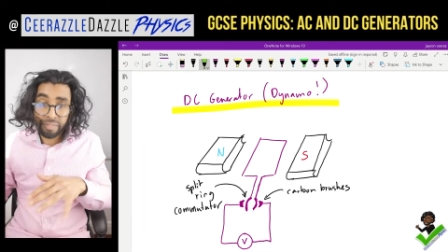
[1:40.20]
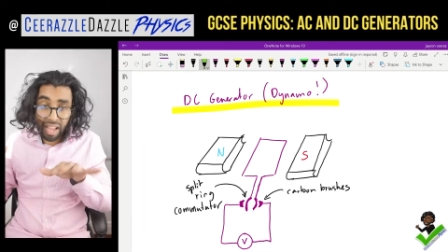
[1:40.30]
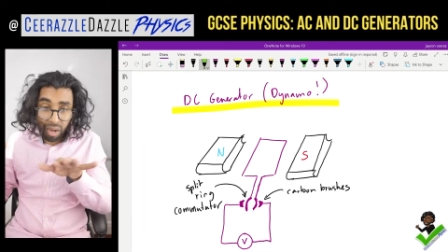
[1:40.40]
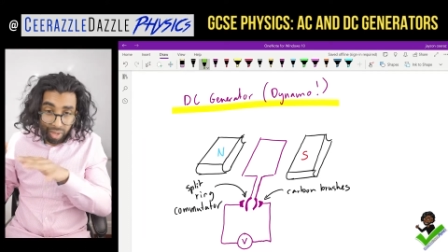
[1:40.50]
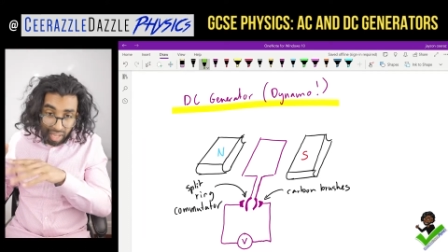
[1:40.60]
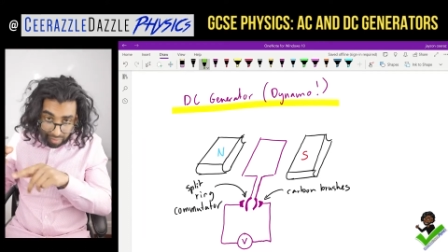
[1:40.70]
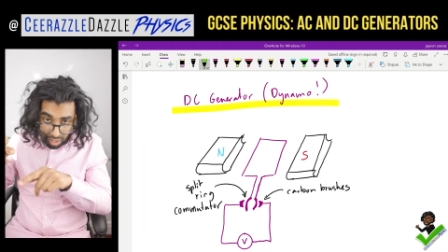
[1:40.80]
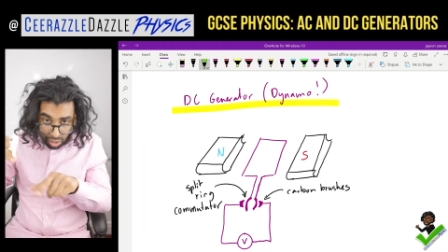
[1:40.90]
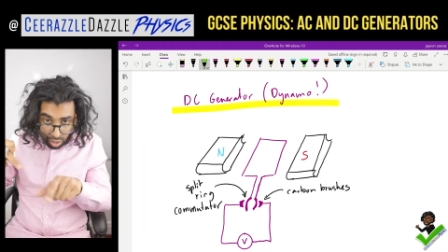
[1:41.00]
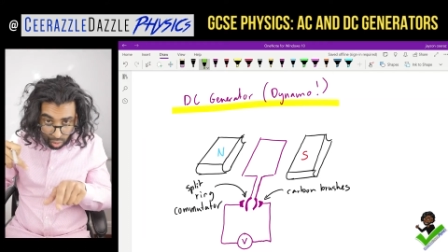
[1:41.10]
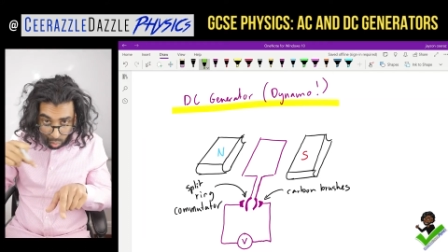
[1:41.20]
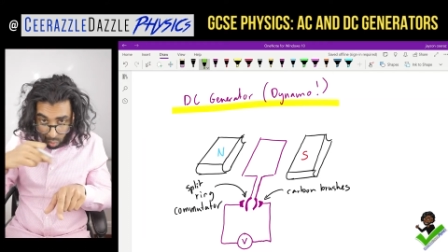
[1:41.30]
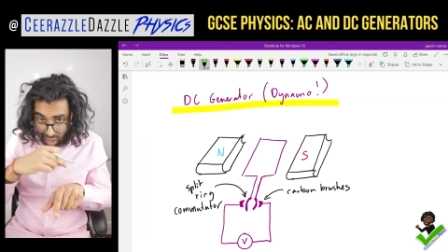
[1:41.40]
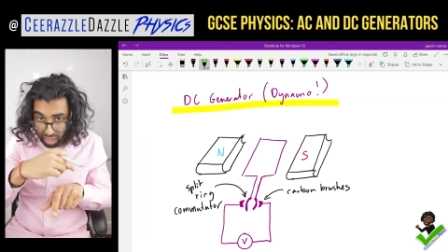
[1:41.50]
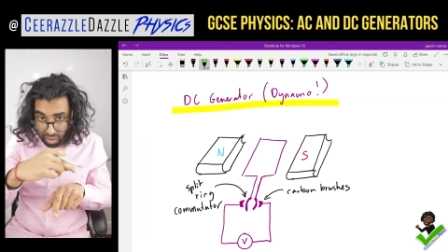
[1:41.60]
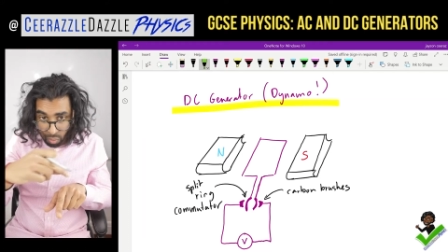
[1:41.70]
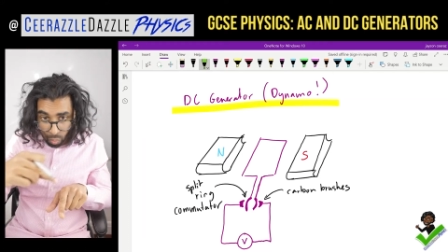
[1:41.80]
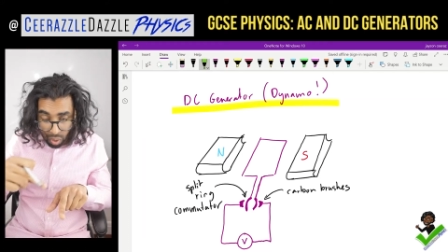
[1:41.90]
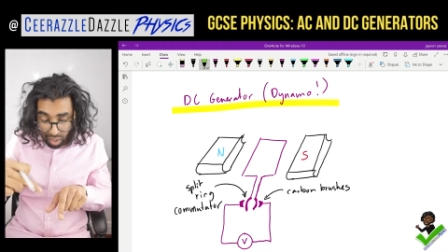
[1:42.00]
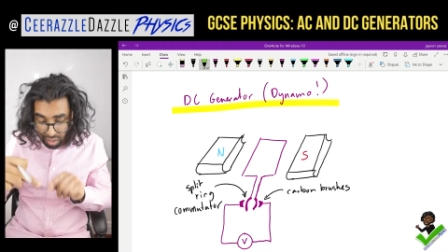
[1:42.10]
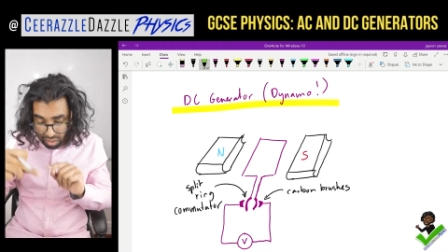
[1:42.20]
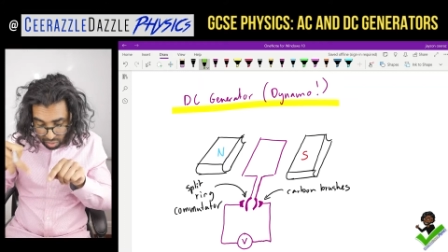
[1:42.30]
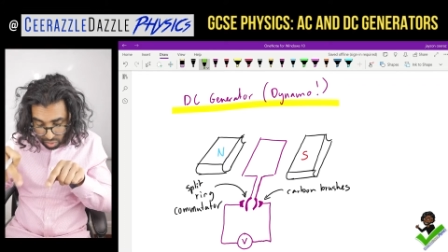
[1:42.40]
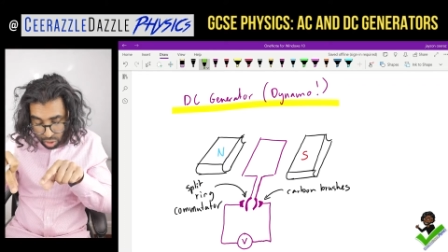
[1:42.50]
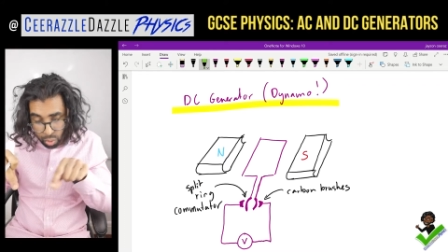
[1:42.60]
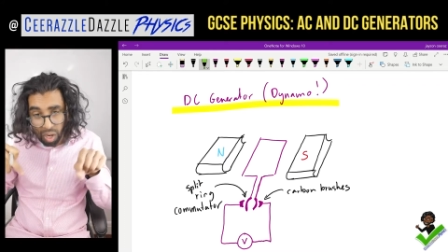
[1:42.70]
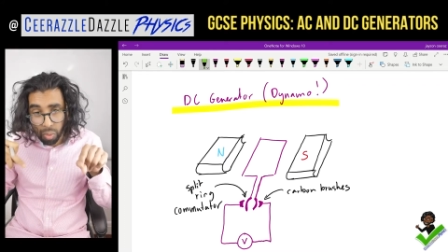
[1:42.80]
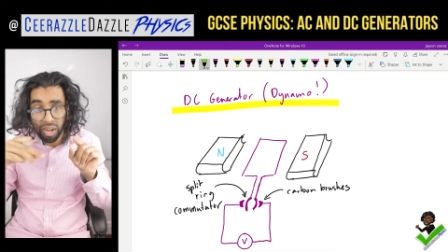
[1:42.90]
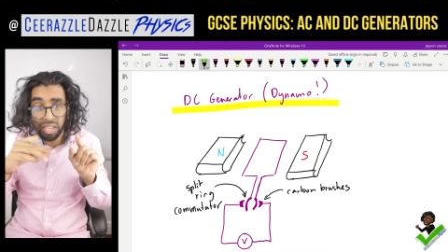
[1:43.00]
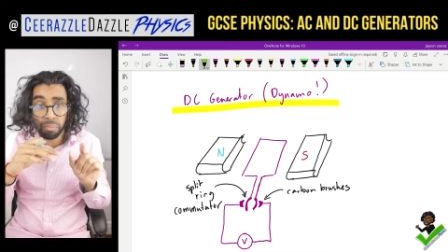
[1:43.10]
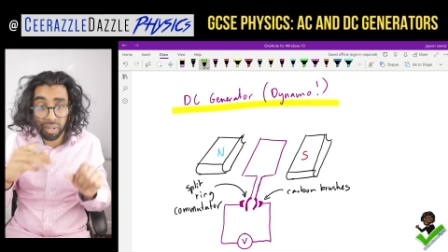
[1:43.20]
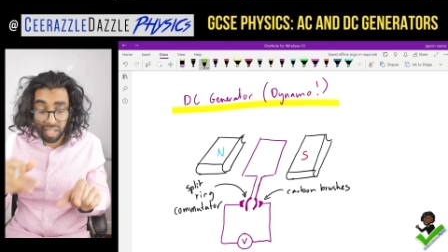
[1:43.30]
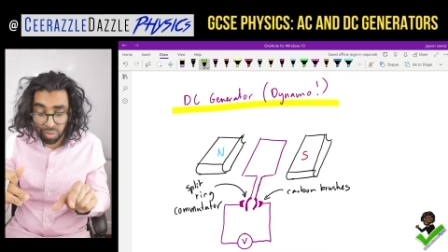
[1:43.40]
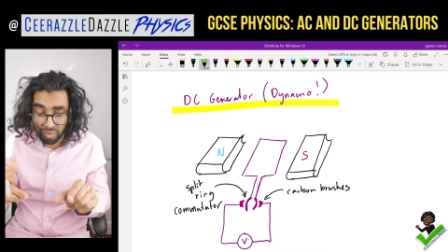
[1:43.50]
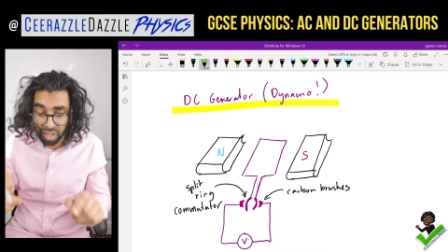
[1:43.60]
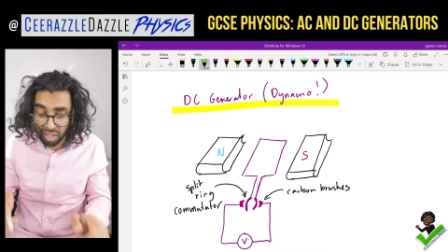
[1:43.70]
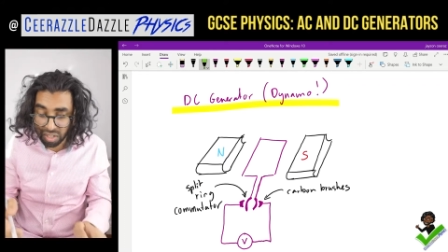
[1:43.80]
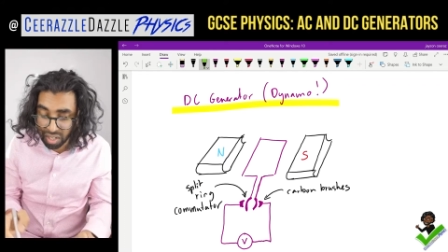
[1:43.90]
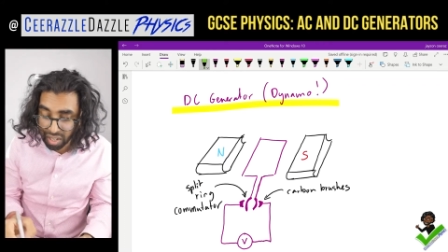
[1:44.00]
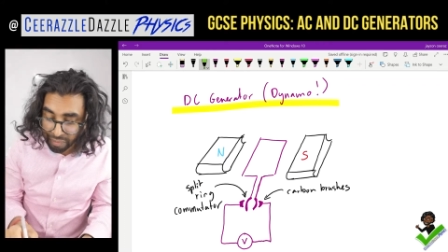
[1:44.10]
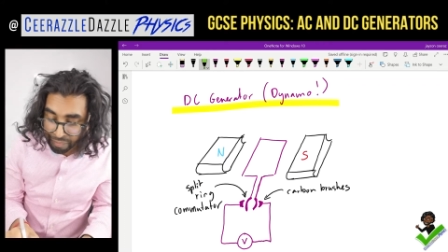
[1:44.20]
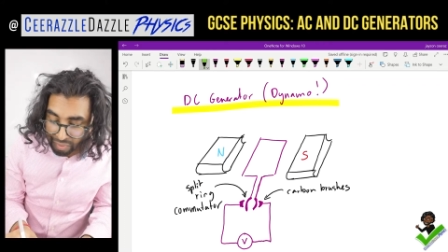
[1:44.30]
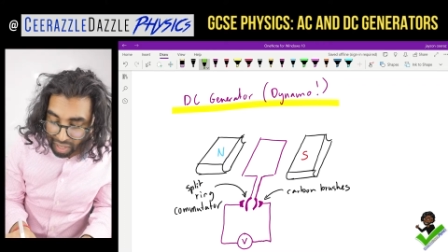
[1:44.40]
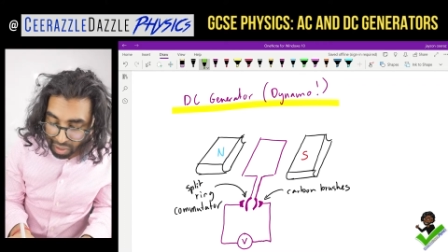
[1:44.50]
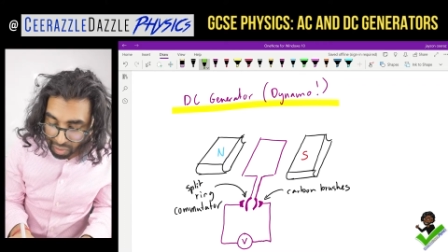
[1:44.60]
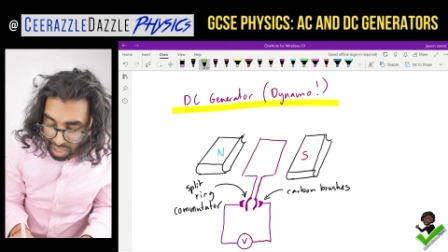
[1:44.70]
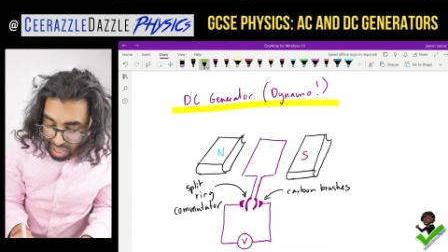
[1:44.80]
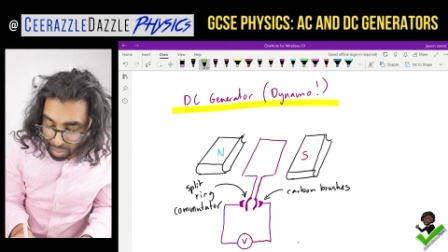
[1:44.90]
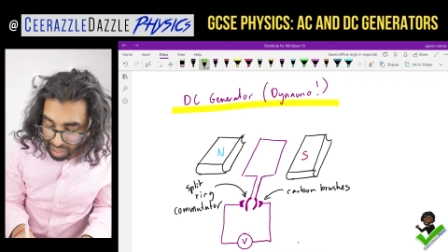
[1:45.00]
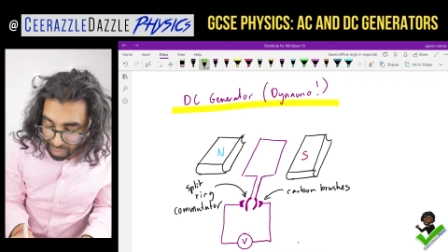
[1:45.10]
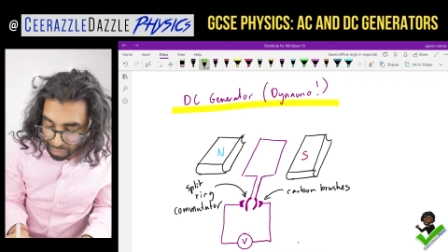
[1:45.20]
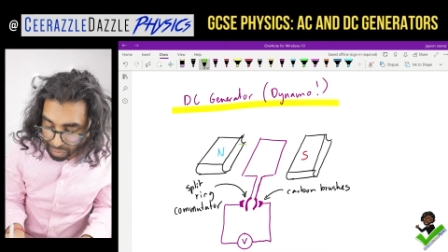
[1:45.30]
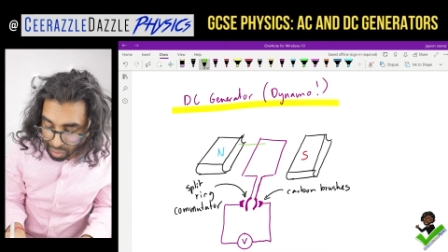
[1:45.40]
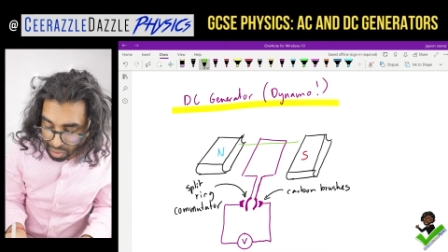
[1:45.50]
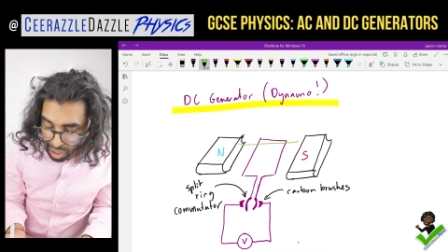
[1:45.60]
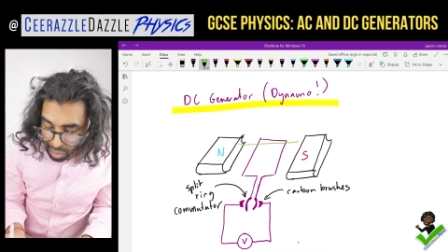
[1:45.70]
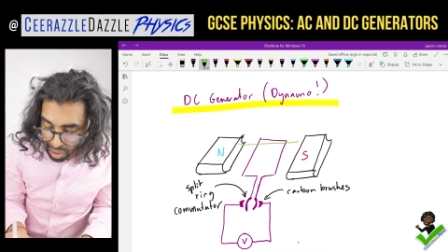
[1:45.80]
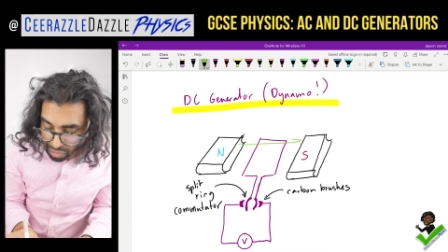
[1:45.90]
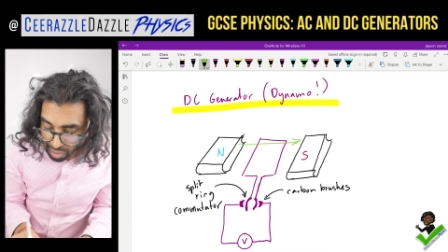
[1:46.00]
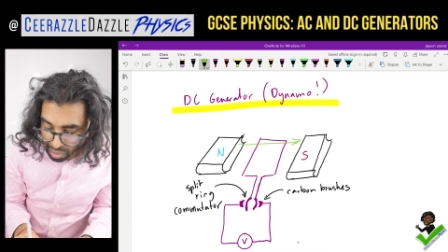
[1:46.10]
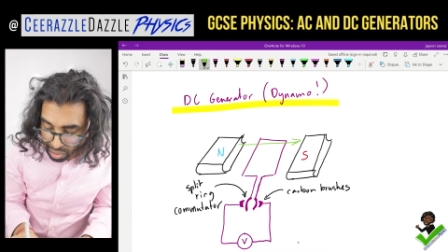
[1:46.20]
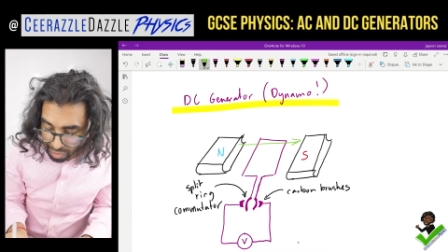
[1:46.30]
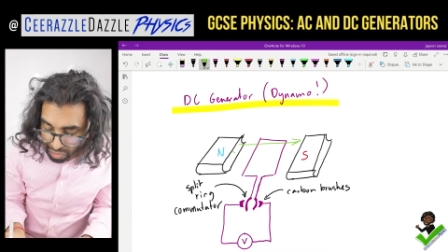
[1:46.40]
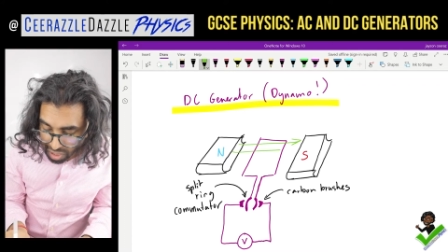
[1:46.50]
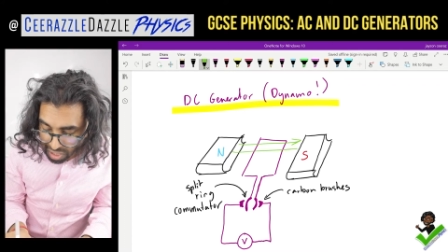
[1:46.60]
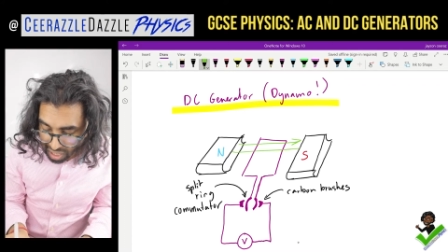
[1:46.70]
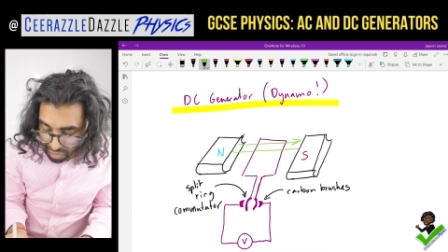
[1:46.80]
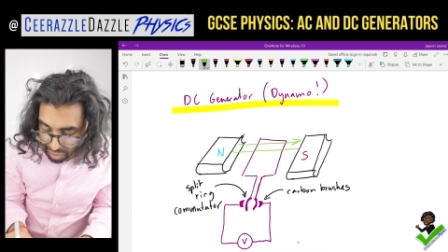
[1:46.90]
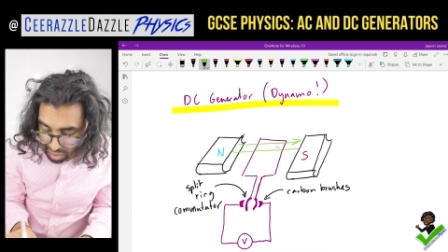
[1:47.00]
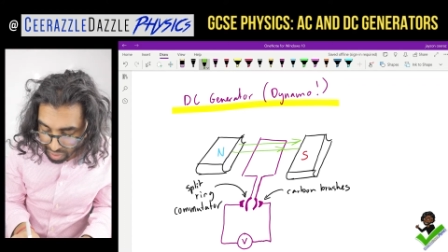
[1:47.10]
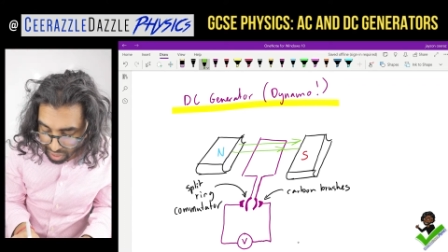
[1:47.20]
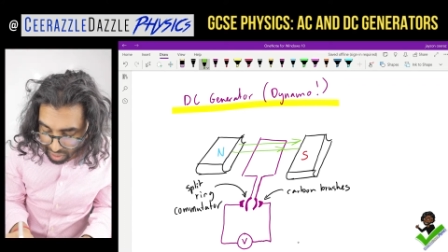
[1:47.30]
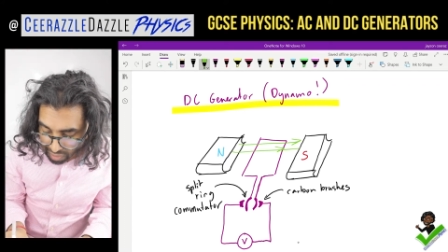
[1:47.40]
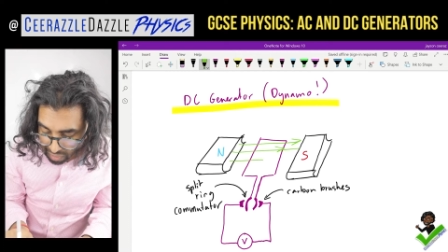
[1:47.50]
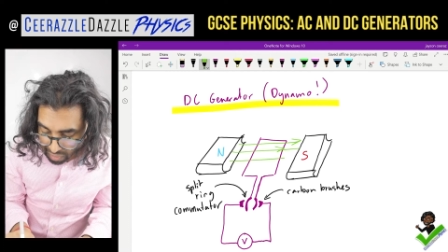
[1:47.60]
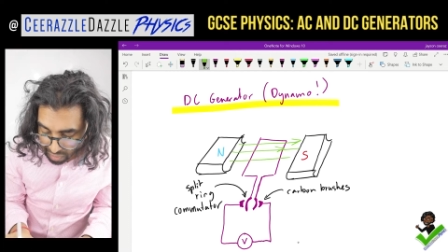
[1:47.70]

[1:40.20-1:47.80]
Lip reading: Now we have a square wire, so a square wire is placed within it. And obviously we have a field going from north to south over here.